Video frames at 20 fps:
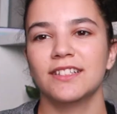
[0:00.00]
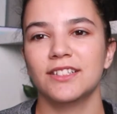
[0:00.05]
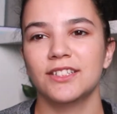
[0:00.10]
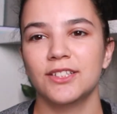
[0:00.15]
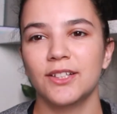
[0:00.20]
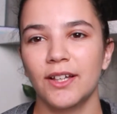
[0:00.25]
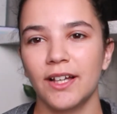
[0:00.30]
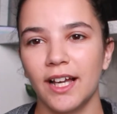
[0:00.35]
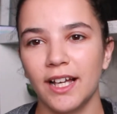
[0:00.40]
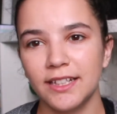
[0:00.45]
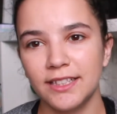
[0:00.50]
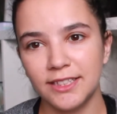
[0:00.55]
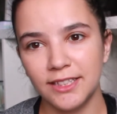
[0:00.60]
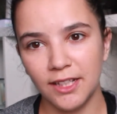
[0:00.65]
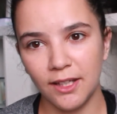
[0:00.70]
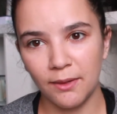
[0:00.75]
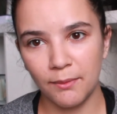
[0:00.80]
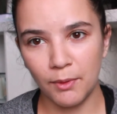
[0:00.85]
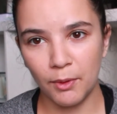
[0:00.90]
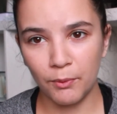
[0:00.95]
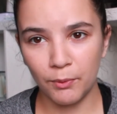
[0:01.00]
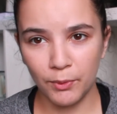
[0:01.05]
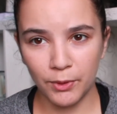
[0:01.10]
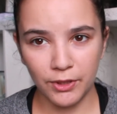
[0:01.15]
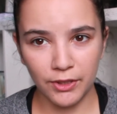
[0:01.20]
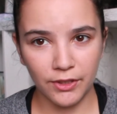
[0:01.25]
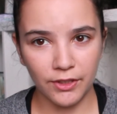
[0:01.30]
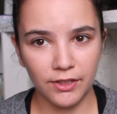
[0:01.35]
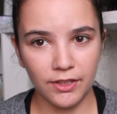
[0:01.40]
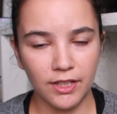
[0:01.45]
So I got some
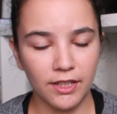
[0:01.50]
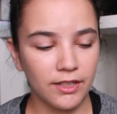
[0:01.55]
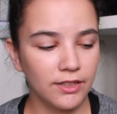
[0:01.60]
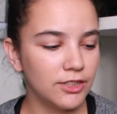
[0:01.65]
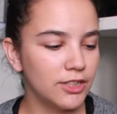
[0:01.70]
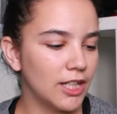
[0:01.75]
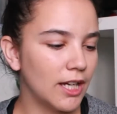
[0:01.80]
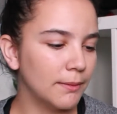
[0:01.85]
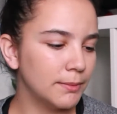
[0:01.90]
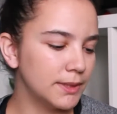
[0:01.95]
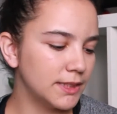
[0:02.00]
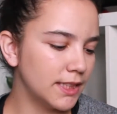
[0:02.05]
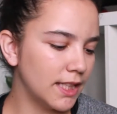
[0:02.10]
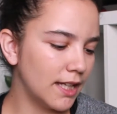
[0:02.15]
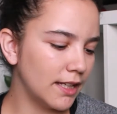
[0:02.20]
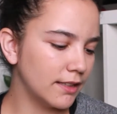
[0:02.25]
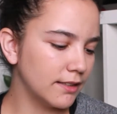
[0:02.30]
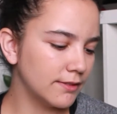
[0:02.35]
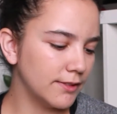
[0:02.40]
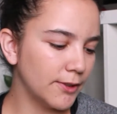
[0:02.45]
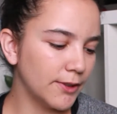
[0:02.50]
wooden chopsticks.